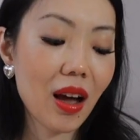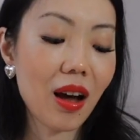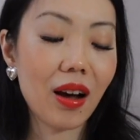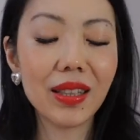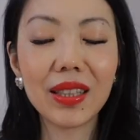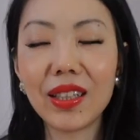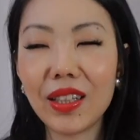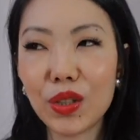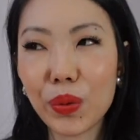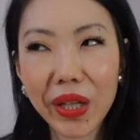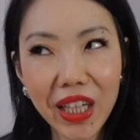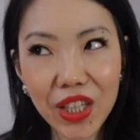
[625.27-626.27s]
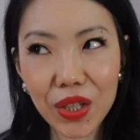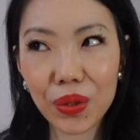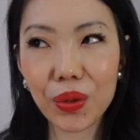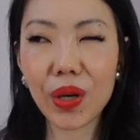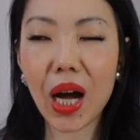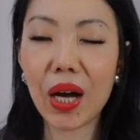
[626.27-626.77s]
On the
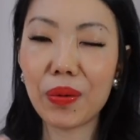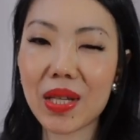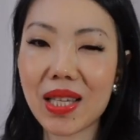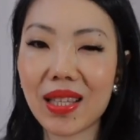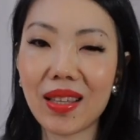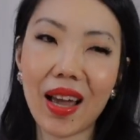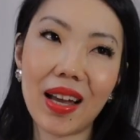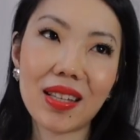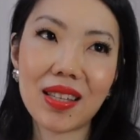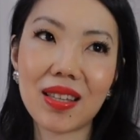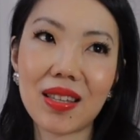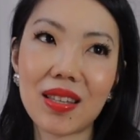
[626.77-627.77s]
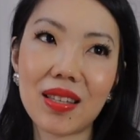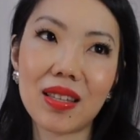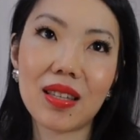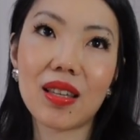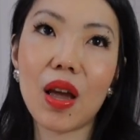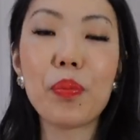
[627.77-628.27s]
22, I was
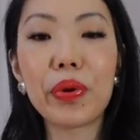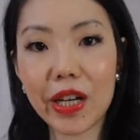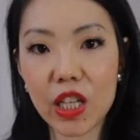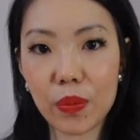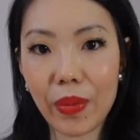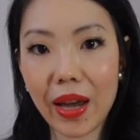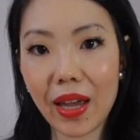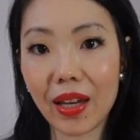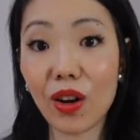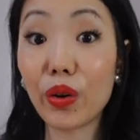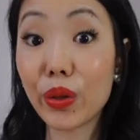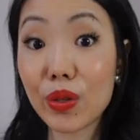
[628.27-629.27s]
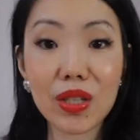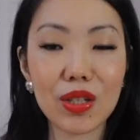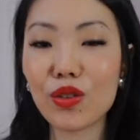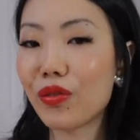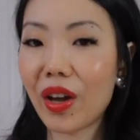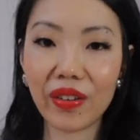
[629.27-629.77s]
less impressed by it, although
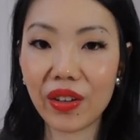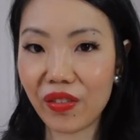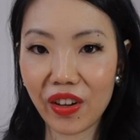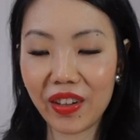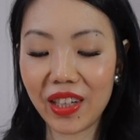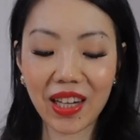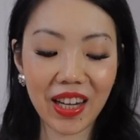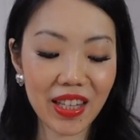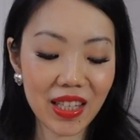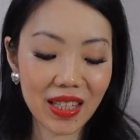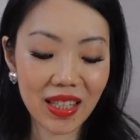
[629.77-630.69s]
still very, very nice.